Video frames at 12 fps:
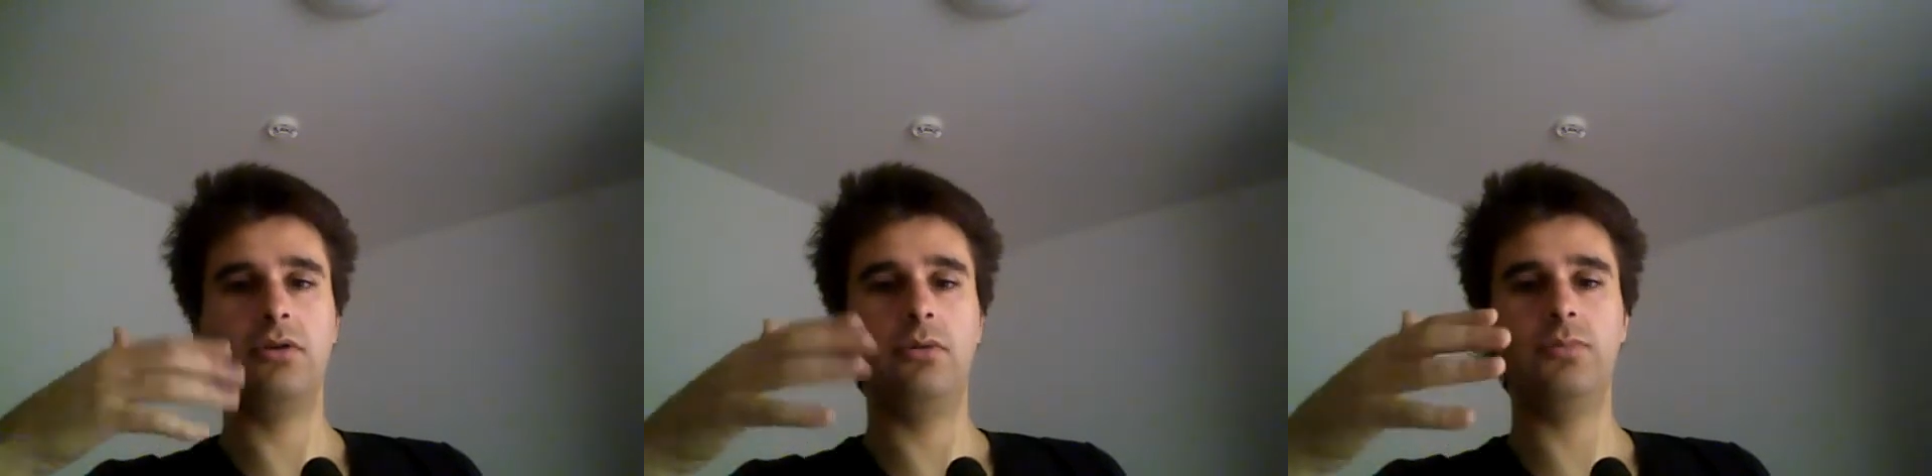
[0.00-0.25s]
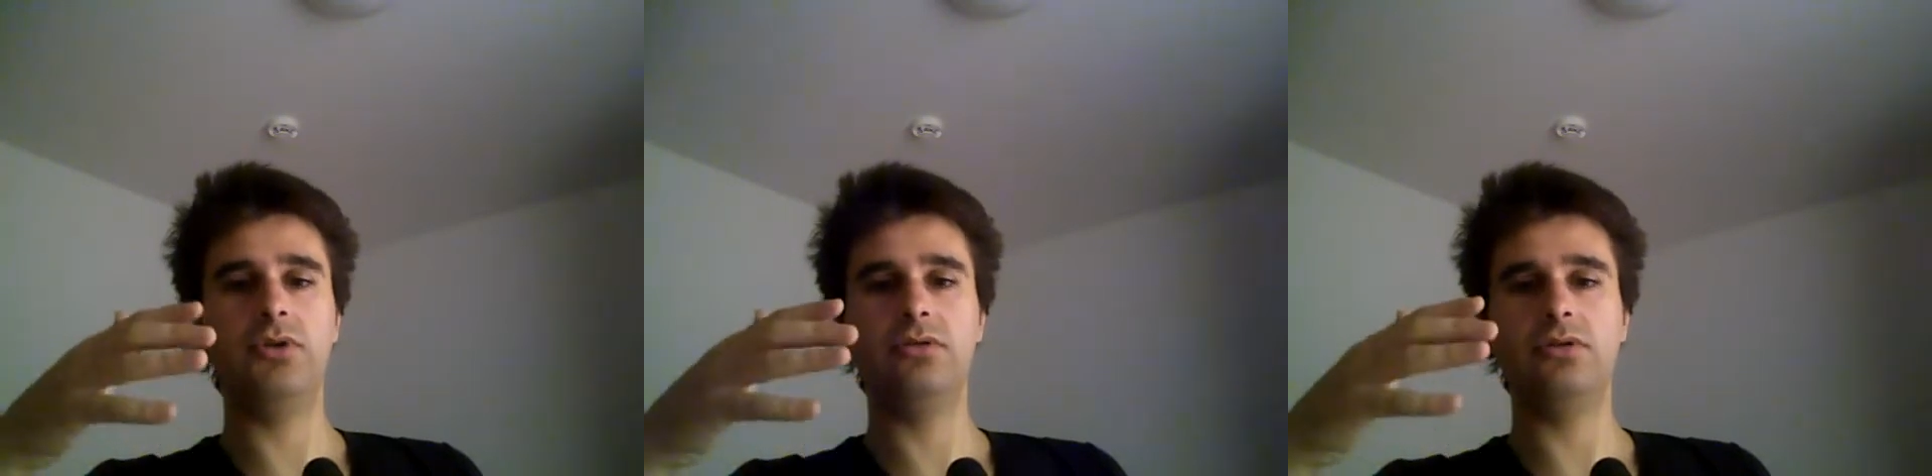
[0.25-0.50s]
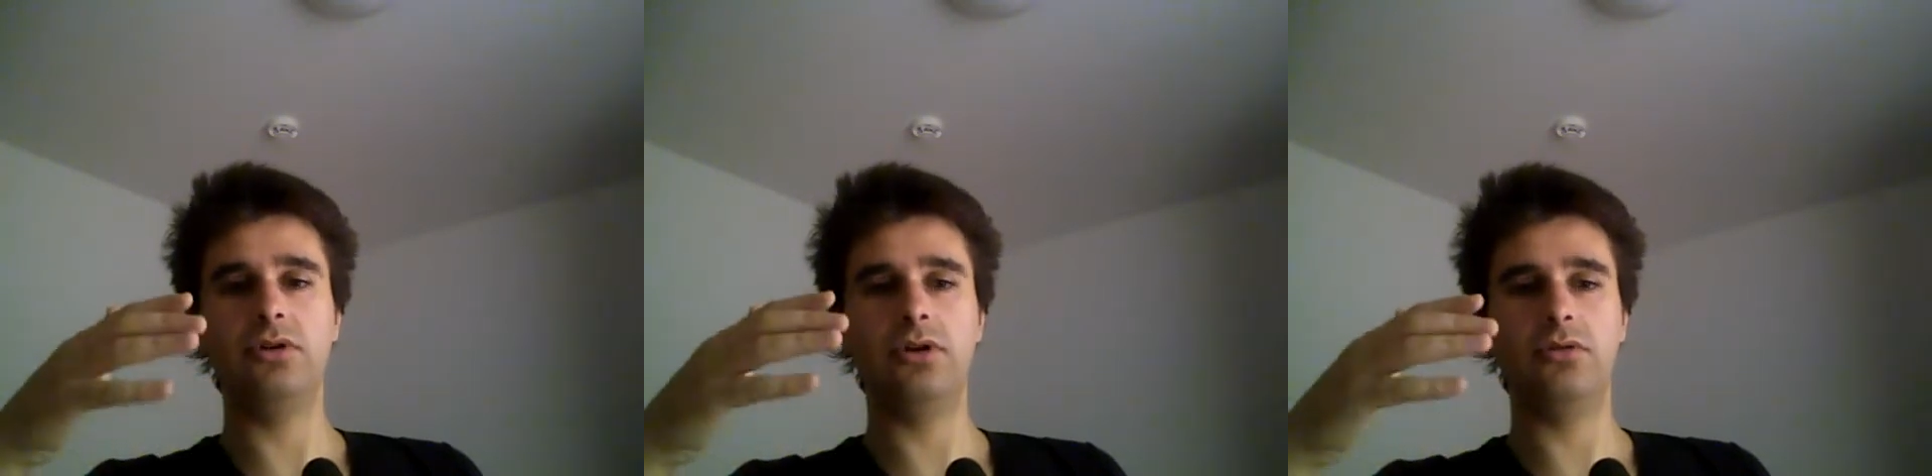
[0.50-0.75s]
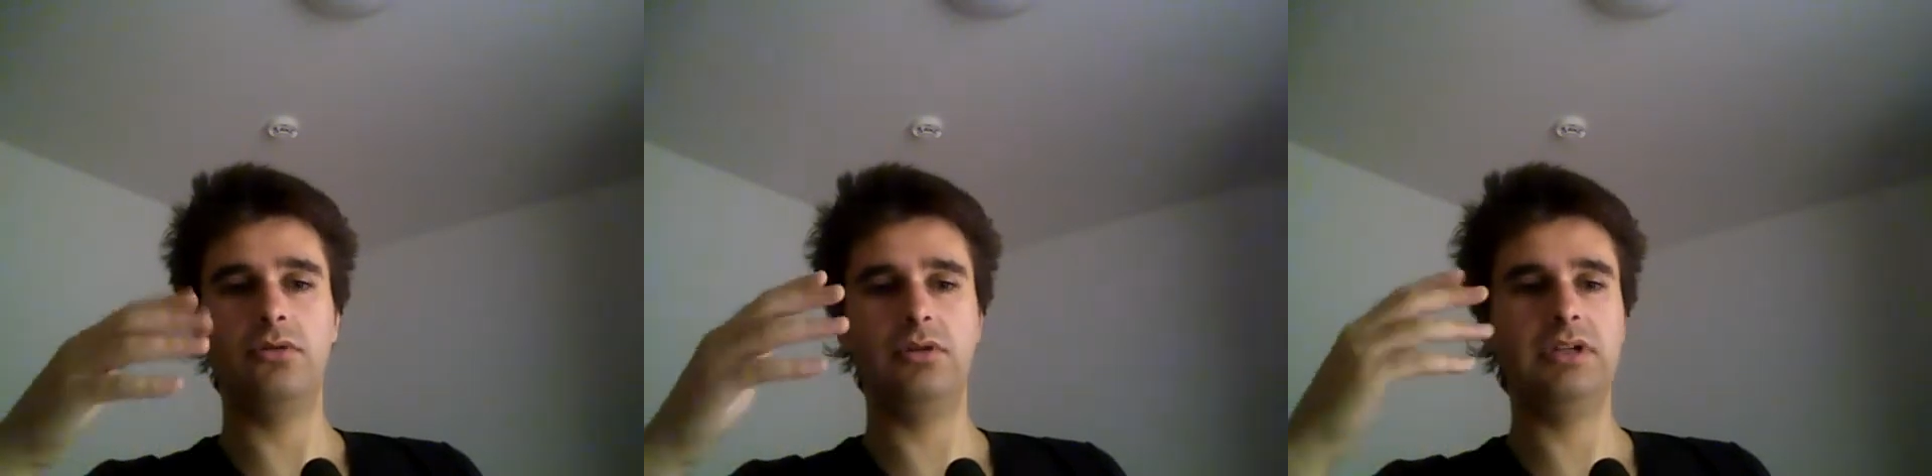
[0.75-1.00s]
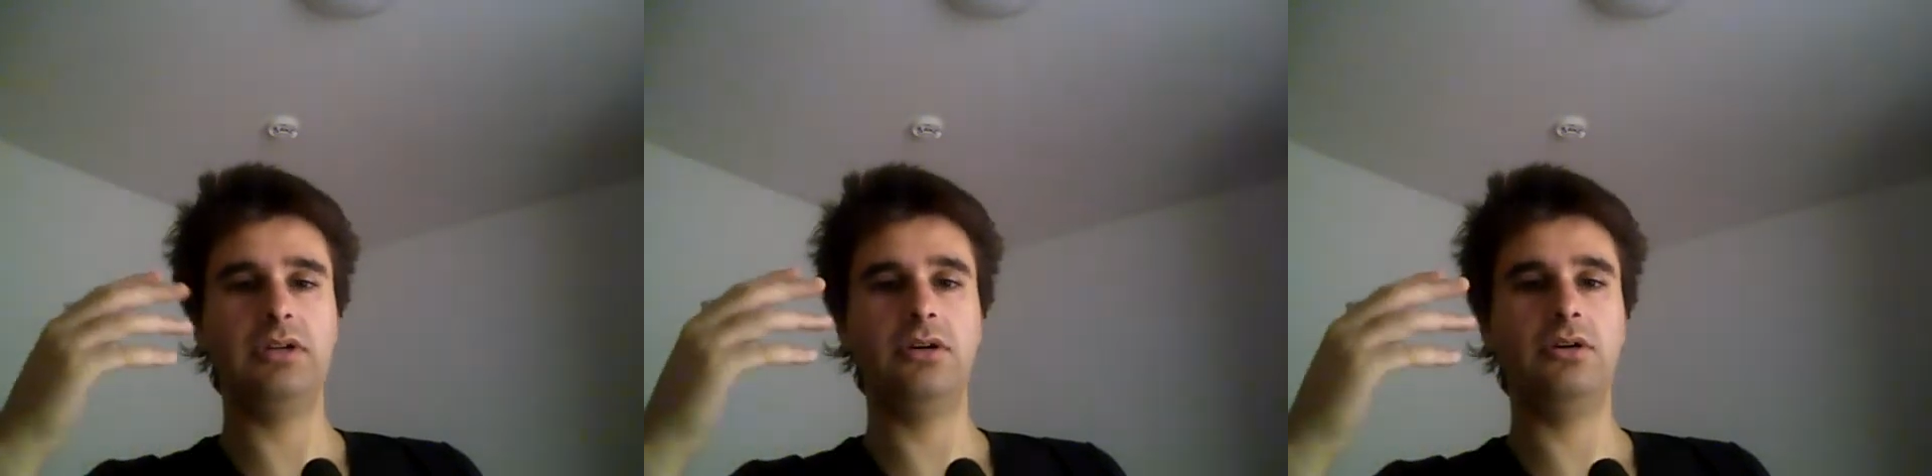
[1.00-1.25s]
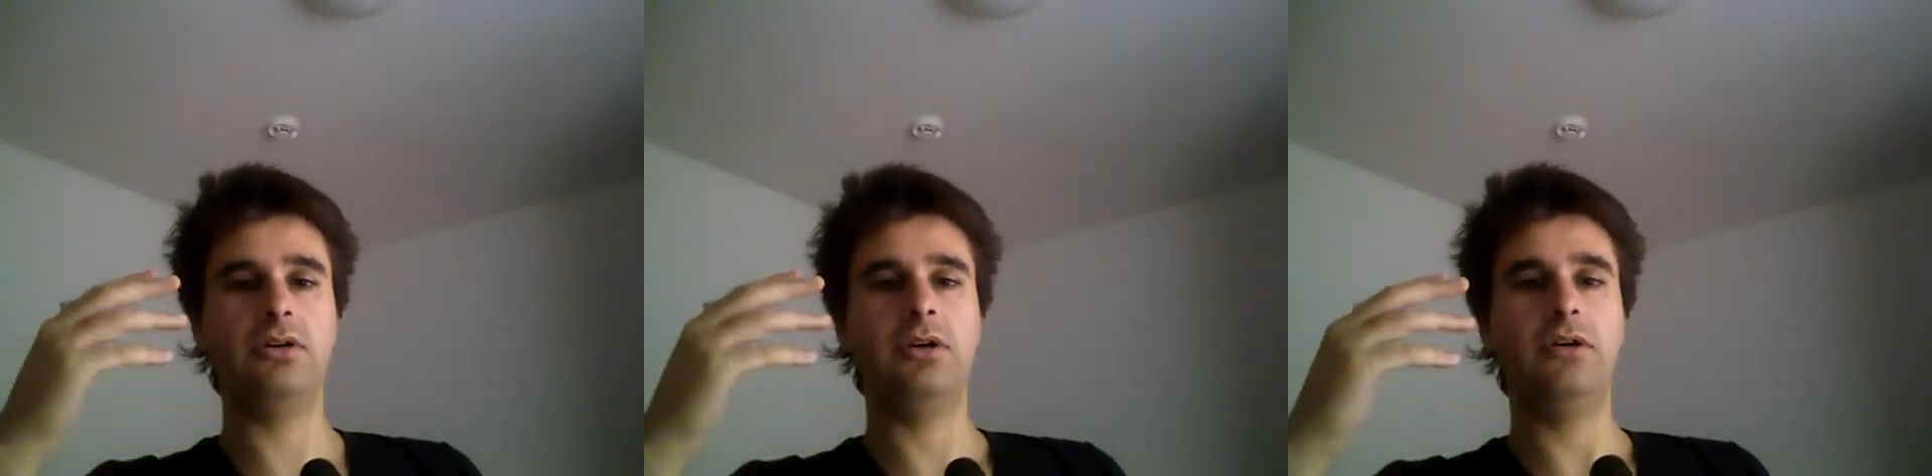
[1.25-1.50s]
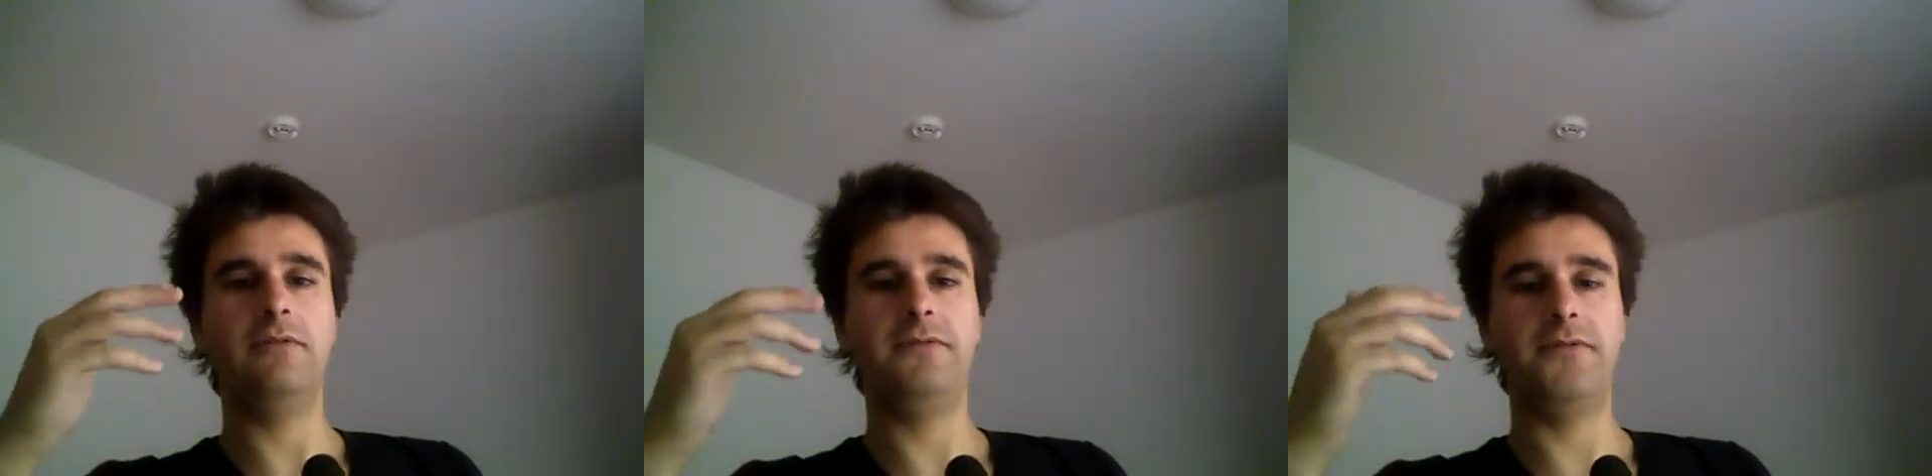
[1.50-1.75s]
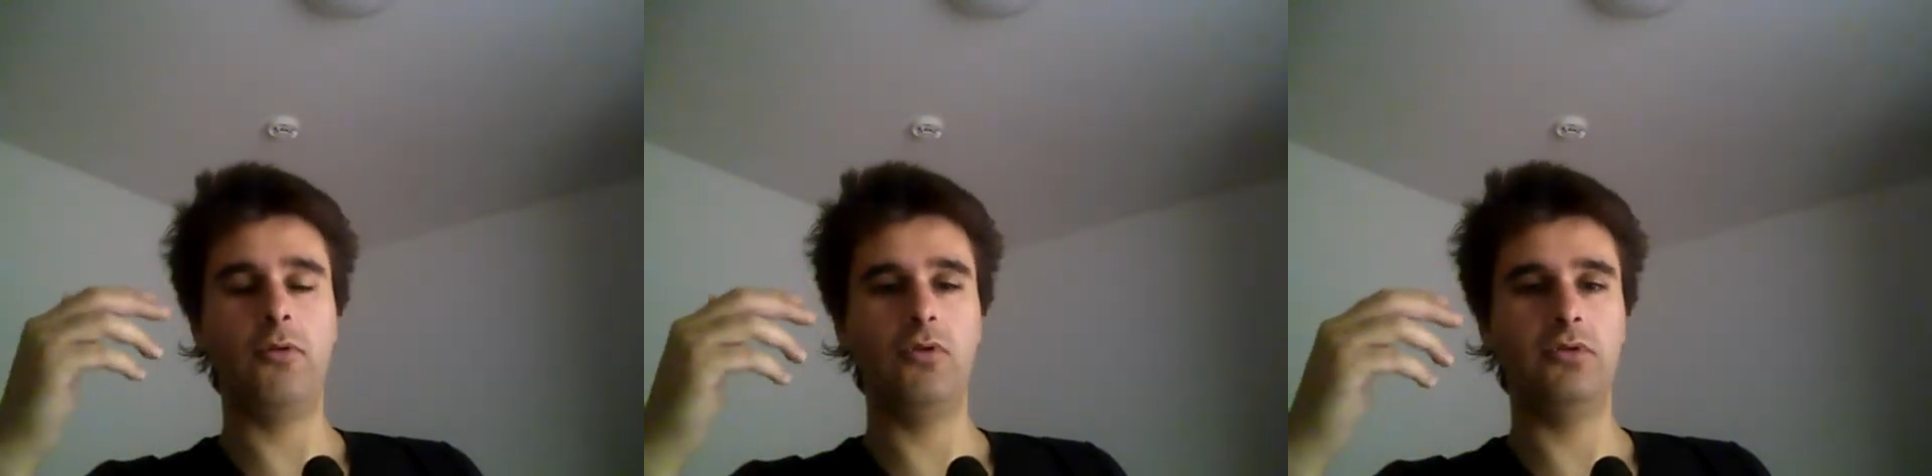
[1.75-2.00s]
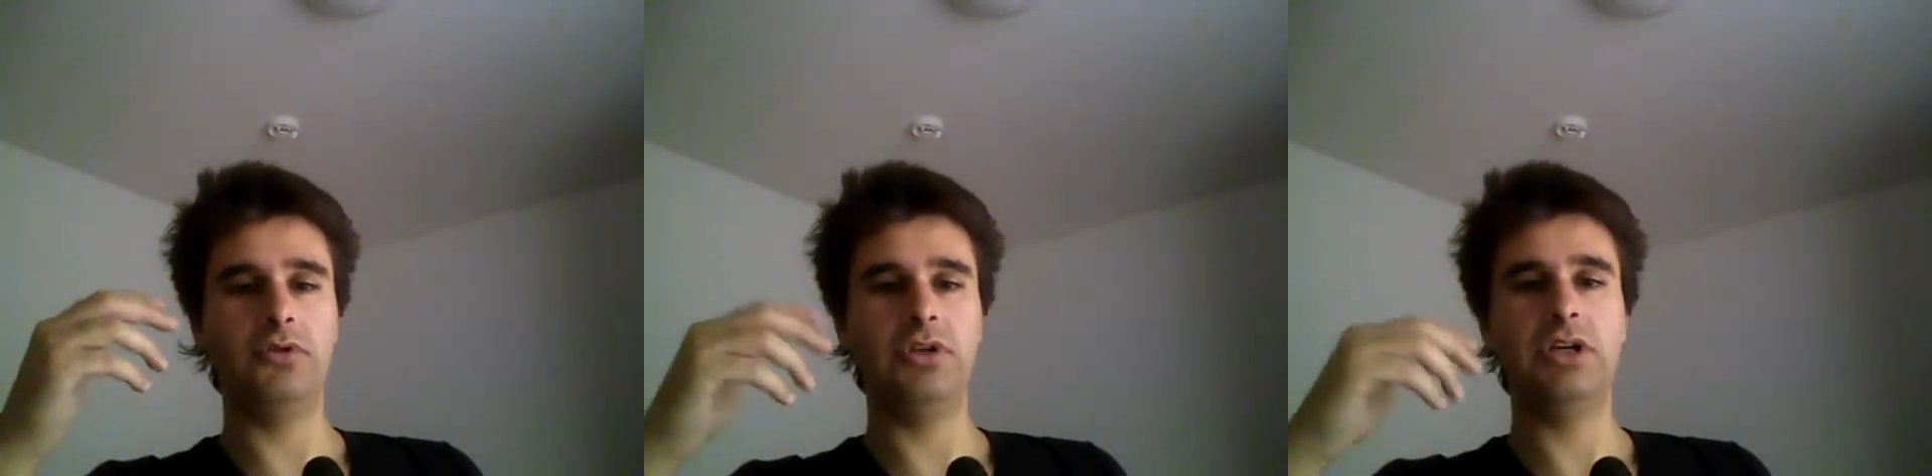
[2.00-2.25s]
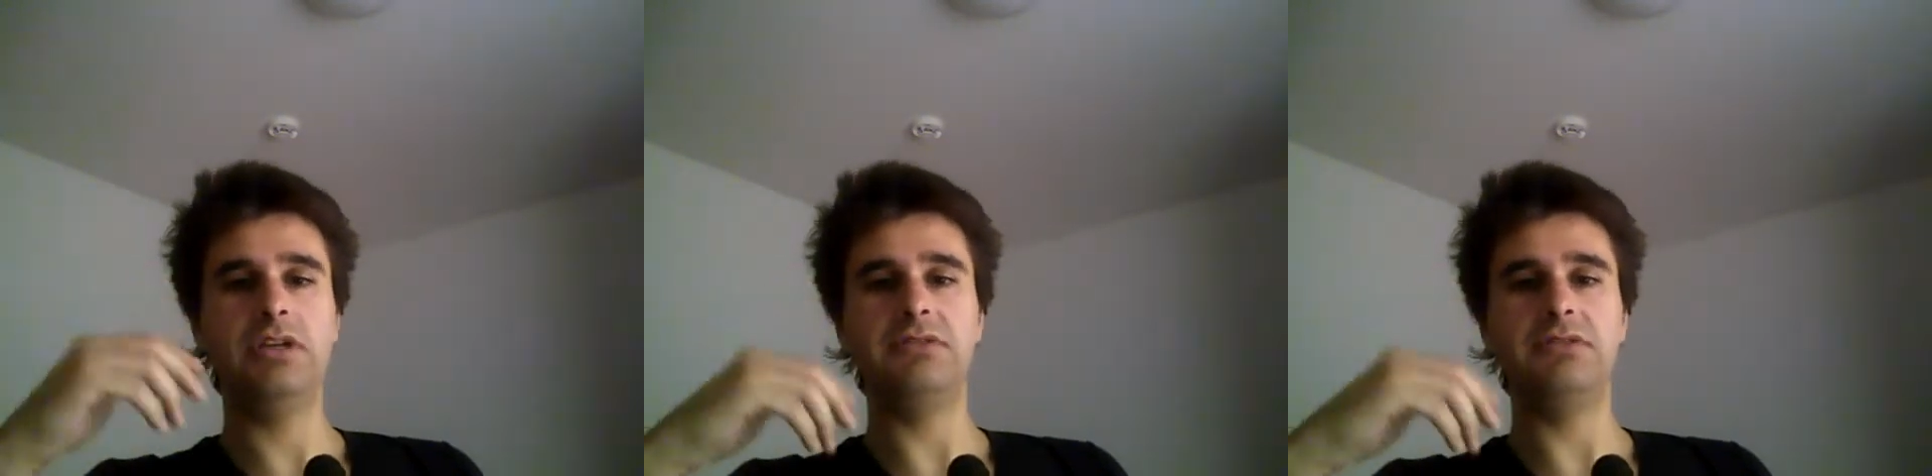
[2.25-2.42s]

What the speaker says: computer or in a phone.